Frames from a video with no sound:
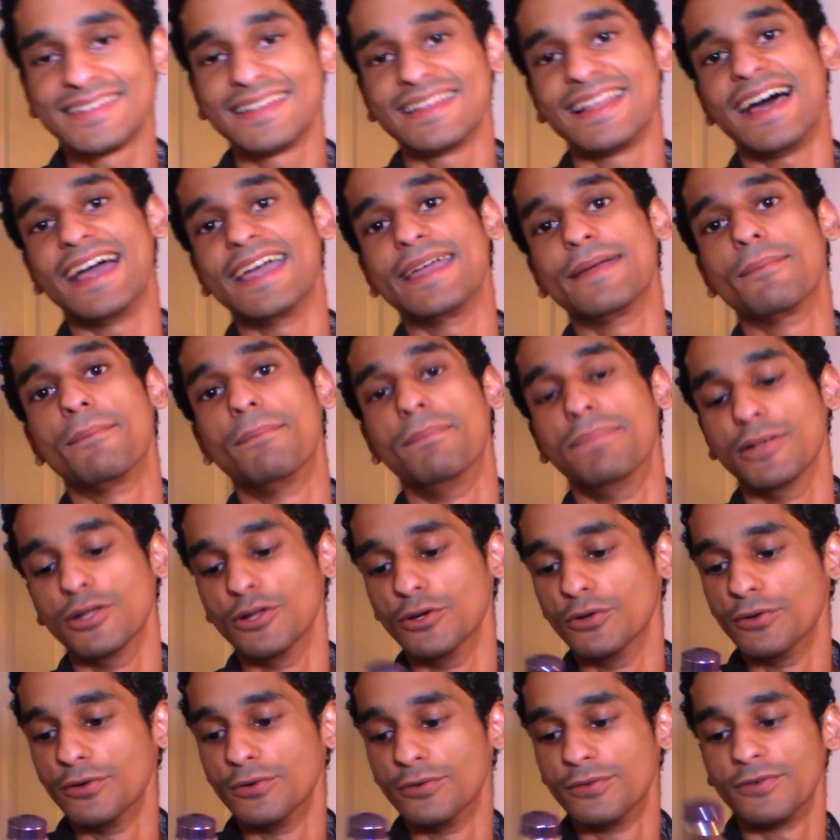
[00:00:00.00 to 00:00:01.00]
Light
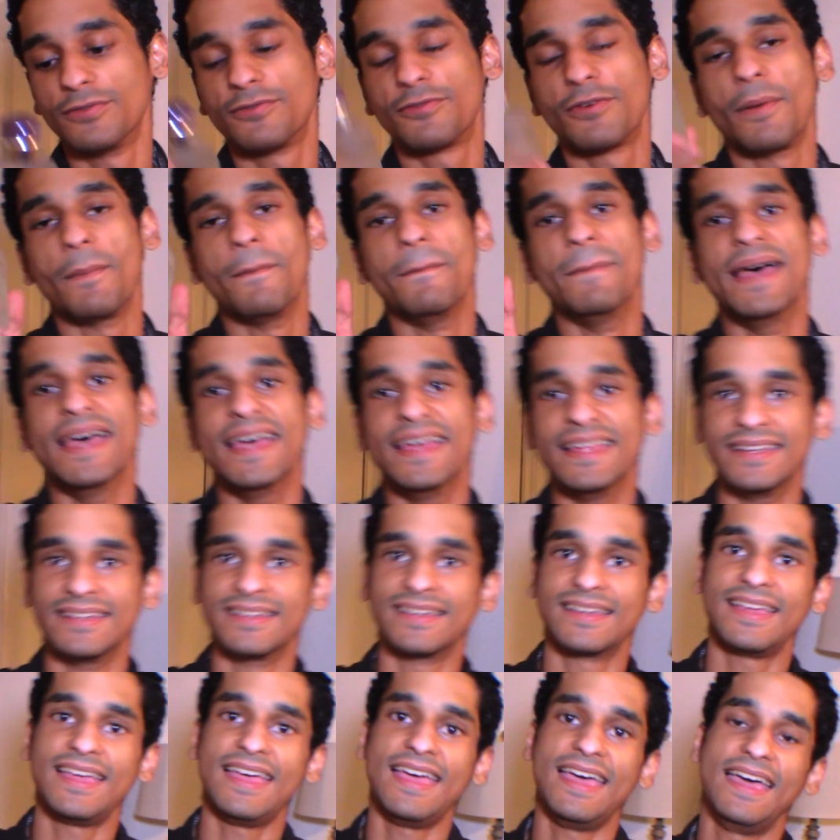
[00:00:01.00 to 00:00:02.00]
Blue for
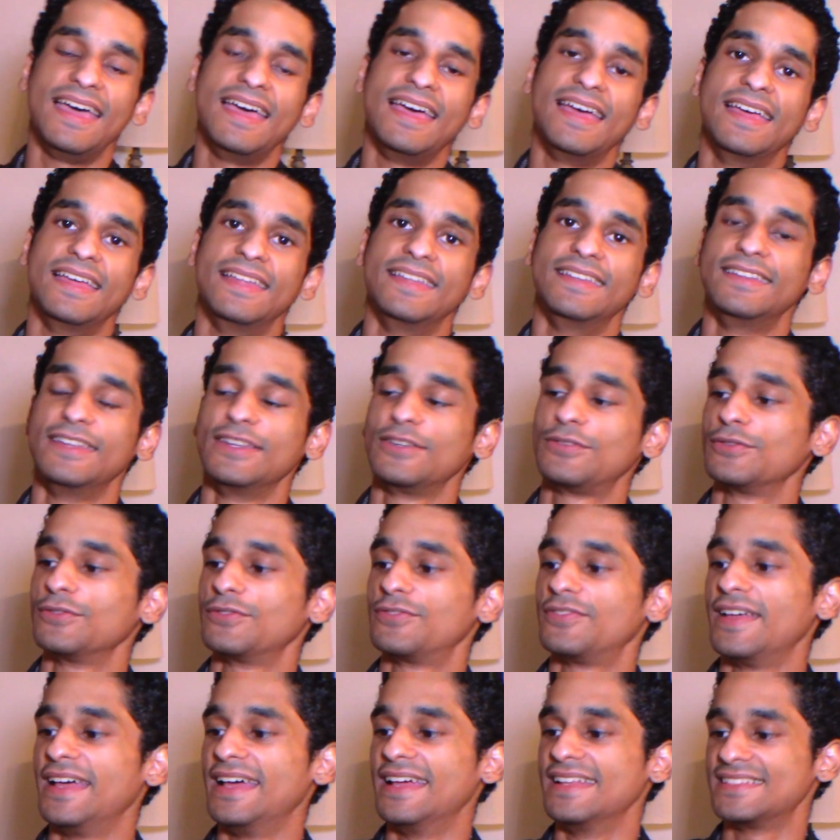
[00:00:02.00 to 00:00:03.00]
men, and this
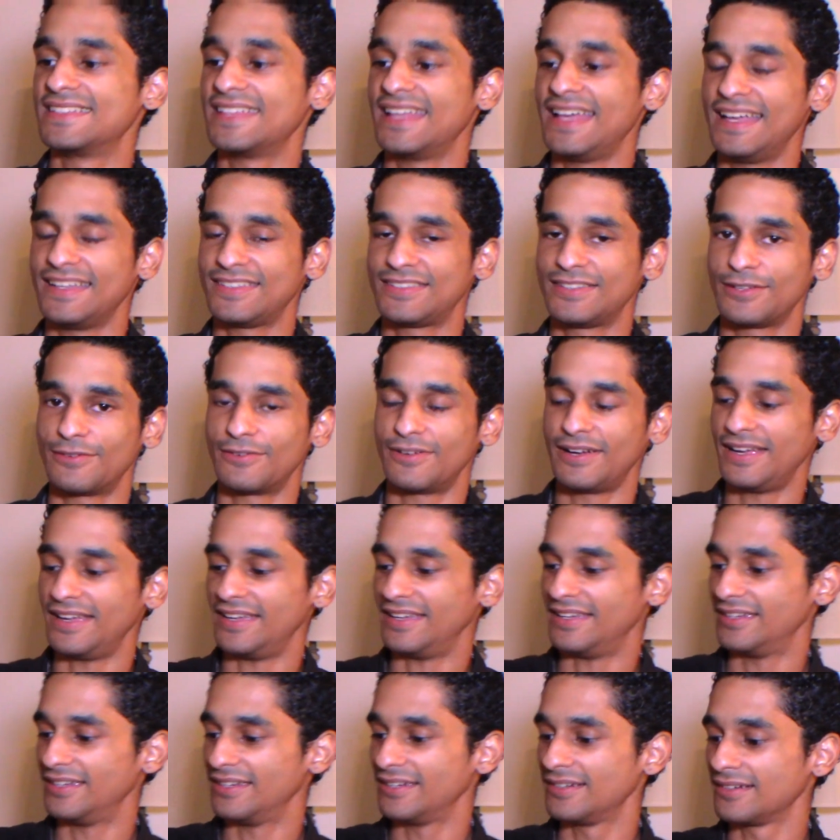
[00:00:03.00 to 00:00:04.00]
one's fantastic
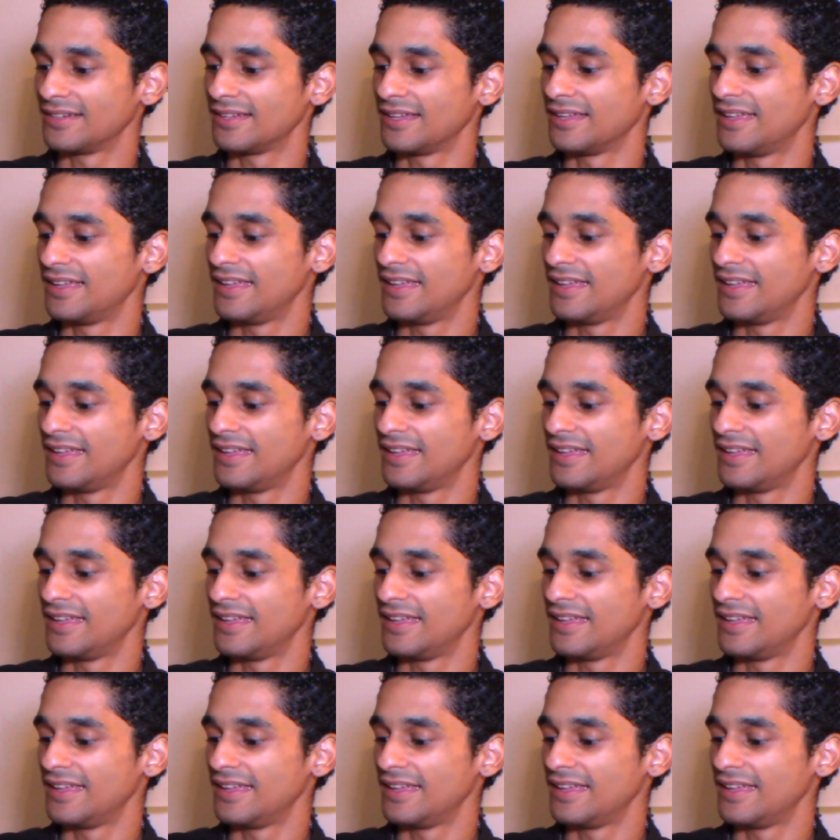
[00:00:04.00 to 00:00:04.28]
right here.